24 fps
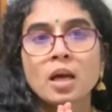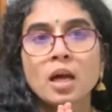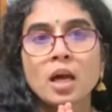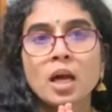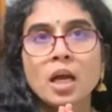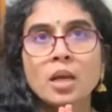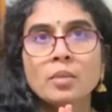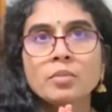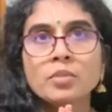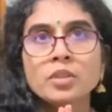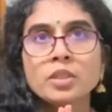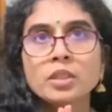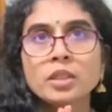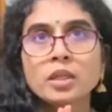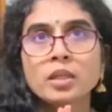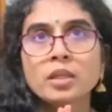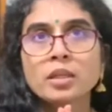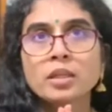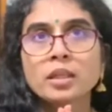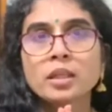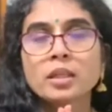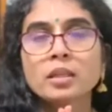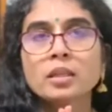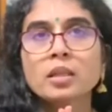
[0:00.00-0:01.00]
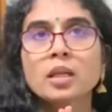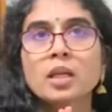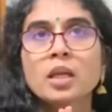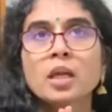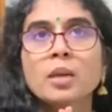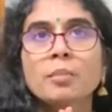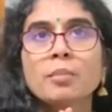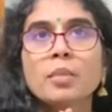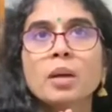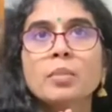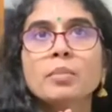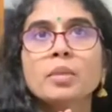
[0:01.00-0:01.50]
I am sharing
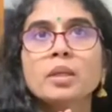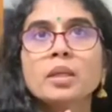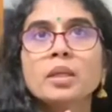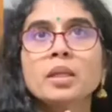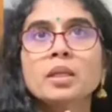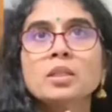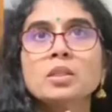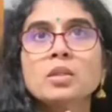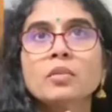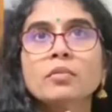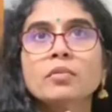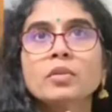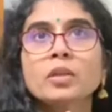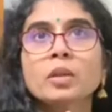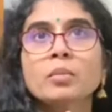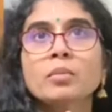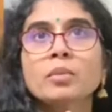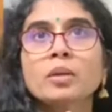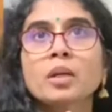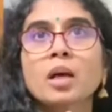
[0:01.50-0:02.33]
memories from